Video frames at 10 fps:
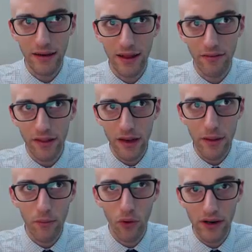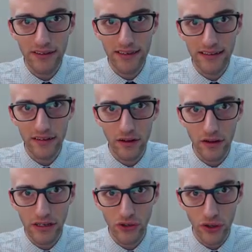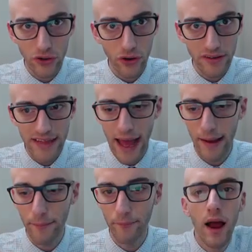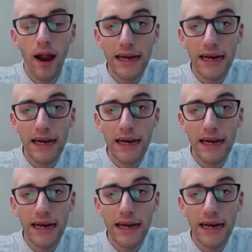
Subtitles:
of give a little bit more statistical control towards that.